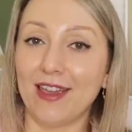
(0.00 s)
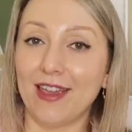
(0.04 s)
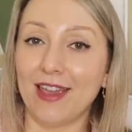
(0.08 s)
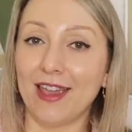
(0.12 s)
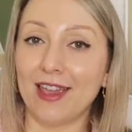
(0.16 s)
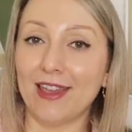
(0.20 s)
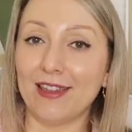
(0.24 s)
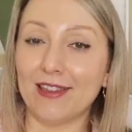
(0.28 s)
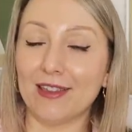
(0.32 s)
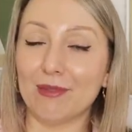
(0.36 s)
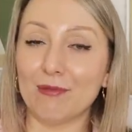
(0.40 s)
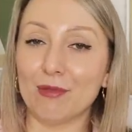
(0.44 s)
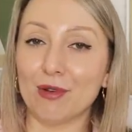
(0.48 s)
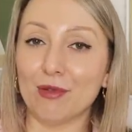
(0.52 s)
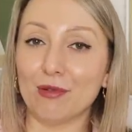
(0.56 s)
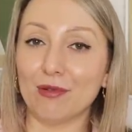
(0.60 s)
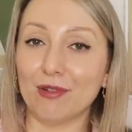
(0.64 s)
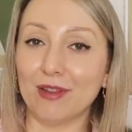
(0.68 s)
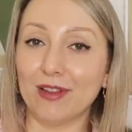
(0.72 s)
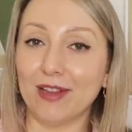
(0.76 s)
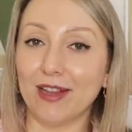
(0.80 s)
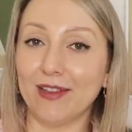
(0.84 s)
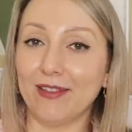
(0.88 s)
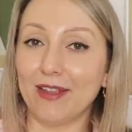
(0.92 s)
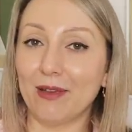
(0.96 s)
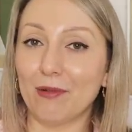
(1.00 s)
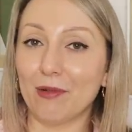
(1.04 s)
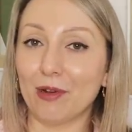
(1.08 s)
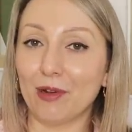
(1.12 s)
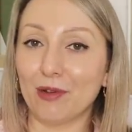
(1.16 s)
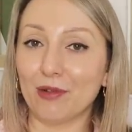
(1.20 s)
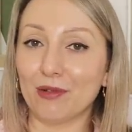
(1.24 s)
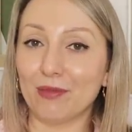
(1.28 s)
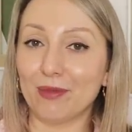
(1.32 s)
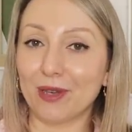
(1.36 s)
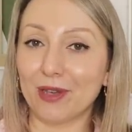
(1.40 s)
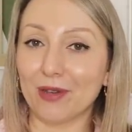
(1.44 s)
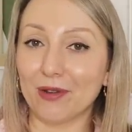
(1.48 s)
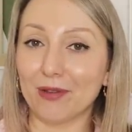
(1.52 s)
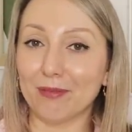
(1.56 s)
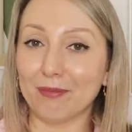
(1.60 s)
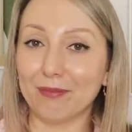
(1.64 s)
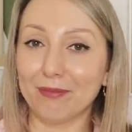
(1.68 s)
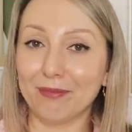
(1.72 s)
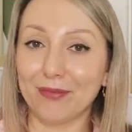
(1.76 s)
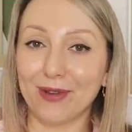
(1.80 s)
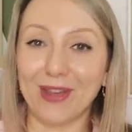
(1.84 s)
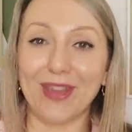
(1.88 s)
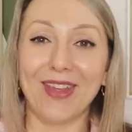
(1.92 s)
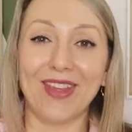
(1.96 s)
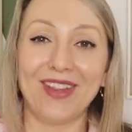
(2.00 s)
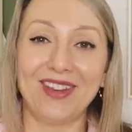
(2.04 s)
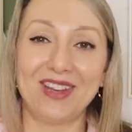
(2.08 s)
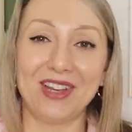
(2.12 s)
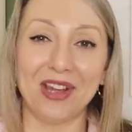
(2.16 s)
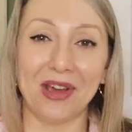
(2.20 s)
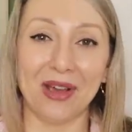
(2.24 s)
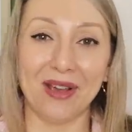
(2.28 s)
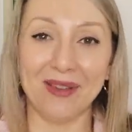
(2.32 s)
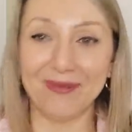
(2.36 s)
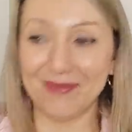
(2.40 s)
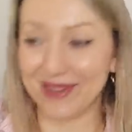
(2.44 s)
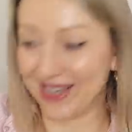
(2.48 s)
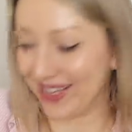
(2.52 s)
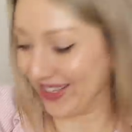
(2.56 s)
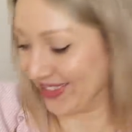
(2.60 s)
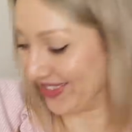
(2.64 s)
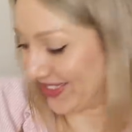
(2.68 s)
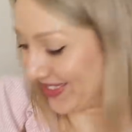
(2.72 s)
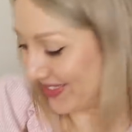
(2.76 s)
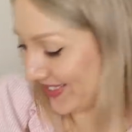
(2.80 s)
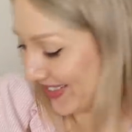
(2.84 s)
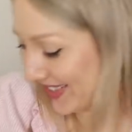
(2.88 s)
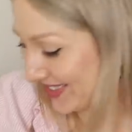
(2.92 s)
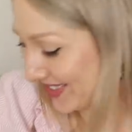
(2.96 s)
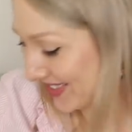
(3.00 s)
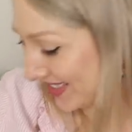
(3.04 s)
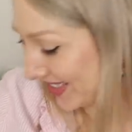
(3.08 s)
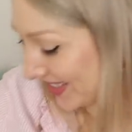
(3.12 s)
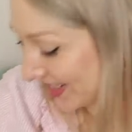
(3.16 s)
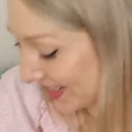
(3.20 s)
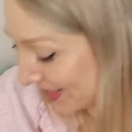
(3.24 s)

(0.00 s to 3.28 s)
eat them all, and then they won't all be gone by the time Easter actually